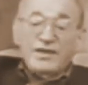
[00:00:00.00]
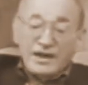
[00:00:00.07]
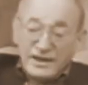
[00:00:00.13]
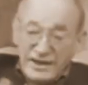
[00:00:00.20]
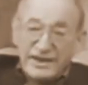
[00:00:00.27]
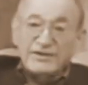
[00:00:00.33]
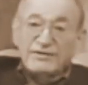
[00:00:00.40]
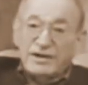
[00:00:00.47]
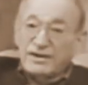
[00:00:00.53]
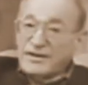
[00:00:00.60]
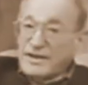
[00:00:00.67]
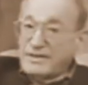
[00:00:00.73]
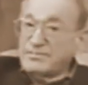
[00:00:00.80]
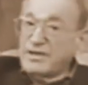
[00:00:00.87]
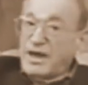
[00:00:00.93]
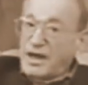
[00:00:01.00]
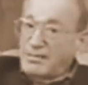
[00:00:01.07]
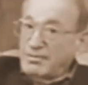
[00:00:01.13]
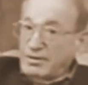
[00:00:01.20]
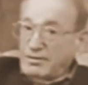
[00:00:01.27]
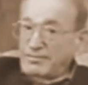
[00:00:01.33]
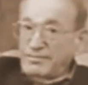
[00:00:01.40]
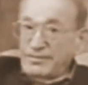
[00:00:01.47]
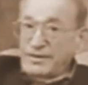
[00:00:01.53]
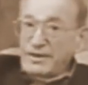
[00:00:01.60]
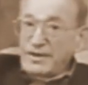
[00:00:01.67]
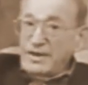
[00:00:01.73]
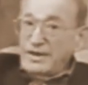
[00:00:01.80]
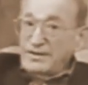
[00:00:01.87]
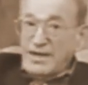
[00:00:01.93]
And then later on came the Hubble.
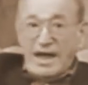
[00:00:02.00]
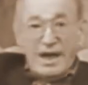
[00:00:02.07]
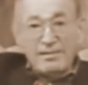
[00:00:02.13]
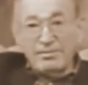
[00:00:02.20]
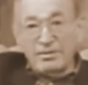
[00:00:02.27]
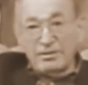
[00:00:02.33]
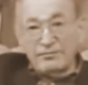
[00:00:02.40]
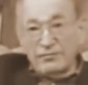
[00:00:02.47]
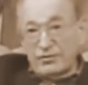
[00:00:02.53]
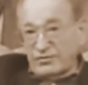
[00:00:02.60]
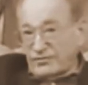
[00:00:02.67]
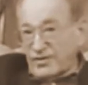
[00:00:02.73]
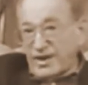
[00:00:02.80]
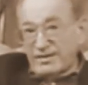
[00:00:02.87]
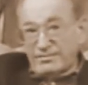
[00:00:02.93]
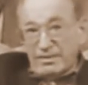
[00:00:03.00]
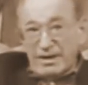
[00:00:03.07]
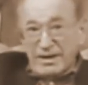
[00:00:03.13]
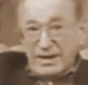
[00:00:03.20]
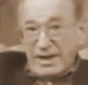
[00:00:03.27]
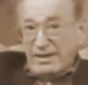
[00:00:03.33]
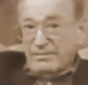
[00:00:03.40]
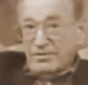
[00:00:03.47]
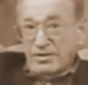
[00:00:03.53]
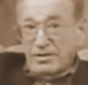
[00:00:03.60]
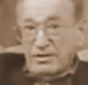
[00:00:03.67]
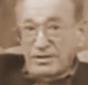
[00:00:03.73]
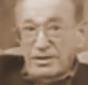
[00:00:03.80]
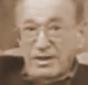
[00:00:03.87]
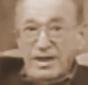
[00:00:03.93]
And the Hubble would have had my
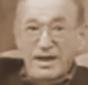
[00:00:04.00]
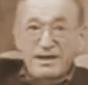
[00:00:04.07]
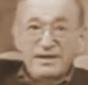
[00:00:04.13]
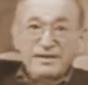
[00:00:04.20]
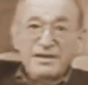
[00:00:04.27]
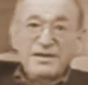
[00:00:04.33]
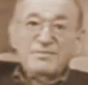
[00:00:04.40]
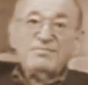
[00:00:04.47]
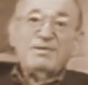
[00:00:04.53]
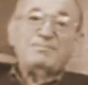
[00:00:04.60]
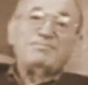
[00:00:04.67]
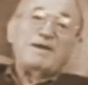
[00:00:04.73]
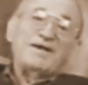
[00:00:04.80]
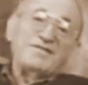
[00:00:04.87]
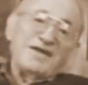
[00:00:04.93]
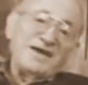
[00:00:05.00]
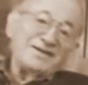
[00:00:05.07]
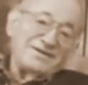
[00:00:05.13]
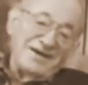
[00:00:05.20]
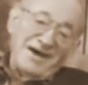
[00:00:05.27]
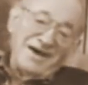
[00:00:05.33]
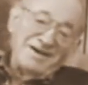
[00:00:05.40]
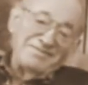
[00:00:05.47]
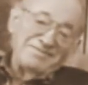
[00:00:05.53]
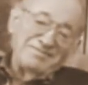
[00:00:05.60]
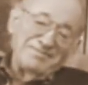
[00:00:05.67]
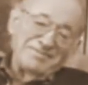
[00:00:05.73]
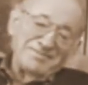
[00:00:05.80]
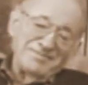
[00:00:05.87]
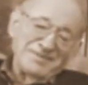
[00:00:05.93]
camera on it, but by that
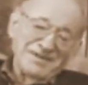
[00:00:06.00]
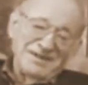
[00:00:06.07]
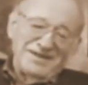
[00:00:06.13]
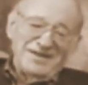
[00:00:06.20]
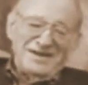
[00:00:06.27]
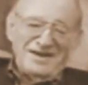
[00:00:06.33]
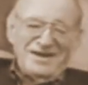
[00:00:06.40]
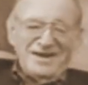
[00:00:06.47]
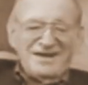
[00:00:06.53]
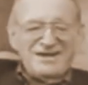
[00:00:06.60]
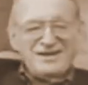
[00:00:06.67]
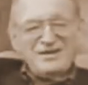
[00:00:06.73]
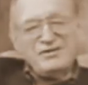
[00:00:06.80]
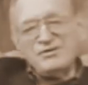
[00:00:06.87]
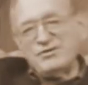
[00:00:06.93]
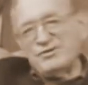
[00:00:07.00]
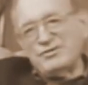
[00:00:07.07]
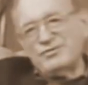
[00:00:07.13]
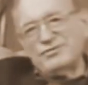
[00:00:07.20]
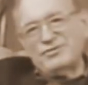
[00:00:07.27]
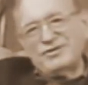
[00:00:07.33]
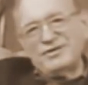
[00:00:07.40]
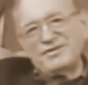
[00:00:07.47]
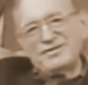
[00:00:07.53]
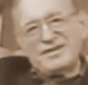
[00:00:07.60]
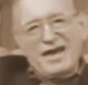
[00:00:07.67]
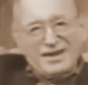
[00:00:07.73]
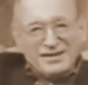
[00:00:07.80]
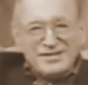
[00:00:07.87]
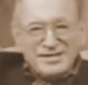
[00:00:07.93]
time, new
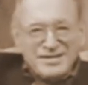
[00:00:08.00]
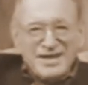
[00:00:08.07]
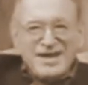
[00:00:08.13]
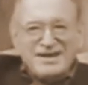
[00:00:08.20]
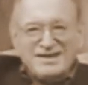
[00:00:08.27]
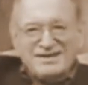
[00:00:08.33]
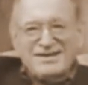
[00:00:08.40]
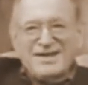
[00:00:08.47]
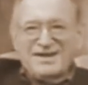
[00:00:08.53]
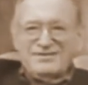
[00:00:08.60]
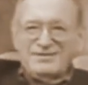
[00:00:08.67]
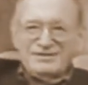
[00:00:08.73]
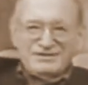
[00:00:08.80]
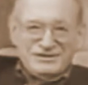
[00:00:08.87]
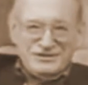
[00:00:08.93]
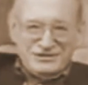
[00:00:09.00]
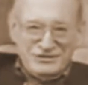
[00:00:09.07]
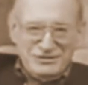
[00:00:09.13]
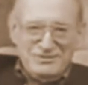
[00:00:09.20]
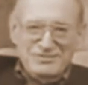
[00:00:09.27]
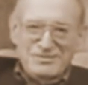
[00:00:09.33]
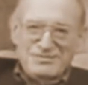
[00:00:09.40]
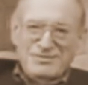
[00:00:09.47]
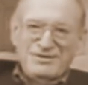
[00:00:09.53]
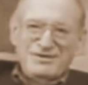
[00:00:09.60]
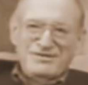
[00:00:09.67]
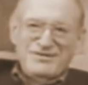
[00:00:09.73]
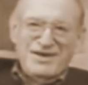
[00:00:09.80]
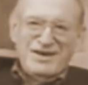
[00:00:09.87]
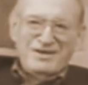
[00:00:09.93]
solid-state television tubes were
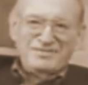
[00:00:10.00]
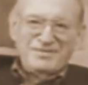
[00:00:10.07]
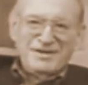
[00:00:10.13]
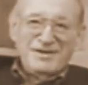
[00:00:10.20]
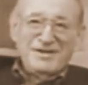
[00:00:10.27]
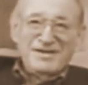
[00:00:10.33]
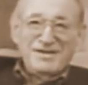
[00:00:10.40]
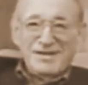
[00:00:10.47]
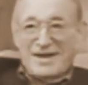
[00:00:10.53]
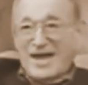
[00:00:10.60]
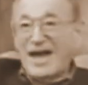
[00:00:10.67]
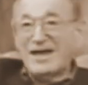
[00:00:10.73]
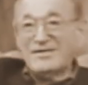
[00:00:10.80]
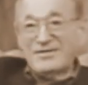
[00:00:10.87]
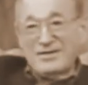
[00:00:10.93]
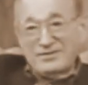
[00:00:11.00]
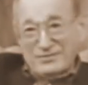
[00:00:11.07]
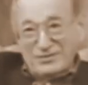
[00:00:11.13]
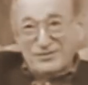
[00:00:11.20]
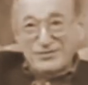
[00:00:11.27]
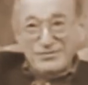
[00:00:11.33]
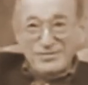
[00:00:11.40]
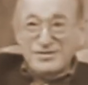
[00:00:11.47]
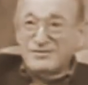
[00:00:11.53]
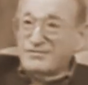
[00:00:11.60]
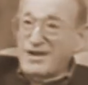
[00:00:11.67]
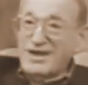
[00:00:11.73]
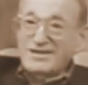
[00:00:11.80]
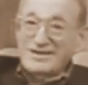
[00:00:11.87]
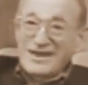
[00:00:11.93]
developed, the kind that we're
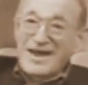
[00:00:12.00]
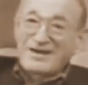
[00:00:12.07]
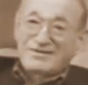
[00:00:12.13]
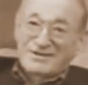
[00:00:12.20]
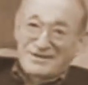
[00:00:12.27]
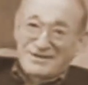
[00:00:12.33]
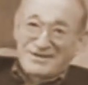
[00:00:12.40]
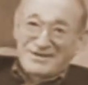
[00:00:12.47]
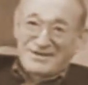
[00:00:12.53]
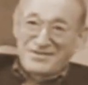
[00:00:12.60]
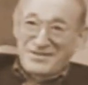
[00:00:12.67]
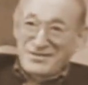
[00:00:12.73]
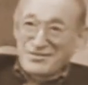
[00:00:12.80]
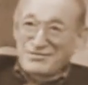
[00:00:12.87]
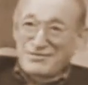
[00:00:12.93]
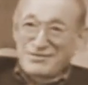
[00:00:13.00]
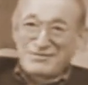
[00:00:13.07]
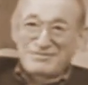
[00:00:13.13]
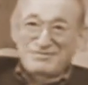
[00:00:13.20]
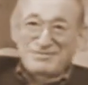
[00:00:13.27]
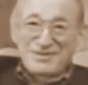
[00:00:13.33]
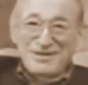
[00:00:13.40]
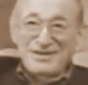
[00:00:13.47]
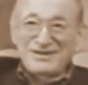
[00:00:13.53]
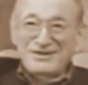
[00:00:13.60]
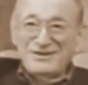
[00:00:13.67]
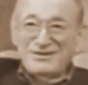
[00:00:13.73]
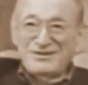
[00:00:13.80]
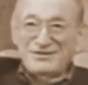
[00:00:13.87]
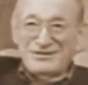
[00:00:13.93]
using right now here in this room
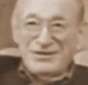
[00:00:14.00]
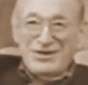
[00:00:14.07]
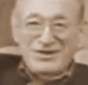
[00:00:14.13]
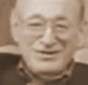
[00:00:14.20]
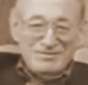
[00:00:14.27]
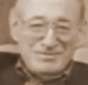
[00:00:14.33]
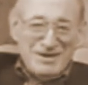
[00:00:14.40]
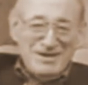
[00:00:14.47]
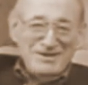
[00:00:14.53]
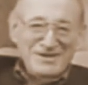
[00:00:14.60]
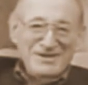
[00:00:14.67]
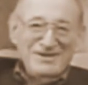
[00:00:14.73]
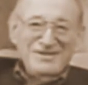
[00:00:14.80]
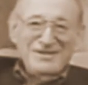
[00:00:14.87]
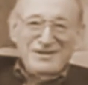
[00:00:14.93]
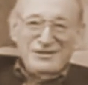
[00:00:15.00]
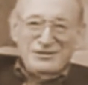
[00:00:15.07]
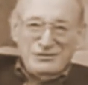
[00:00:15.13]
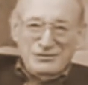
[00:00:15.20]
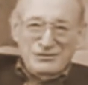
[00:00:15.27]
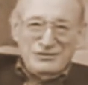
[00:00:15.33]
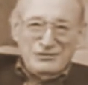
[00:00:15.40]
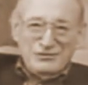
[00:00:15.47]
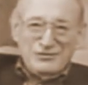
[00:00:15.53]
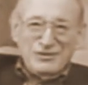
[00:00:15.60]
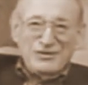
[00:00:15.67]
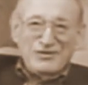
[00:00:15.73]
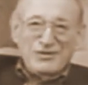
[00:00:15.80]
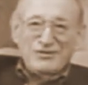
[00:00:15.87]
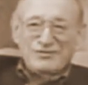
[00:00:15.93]
to talk about, to
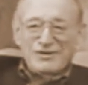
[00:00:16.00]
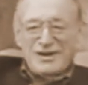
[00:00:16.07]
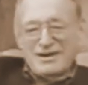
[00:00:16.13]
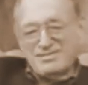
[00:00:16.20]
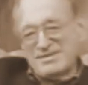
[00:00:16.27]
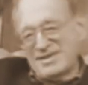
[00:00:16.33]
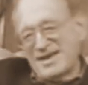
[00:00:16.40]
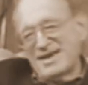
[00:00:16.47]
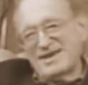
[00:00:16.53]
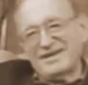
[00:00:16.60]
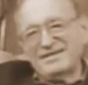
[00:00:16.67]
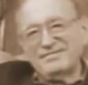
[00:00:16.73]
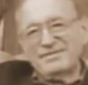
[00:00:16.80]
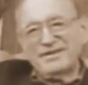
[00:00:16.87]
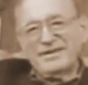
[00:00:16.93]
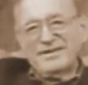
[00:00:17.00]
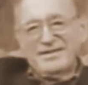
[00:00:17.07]
record what I'm saying.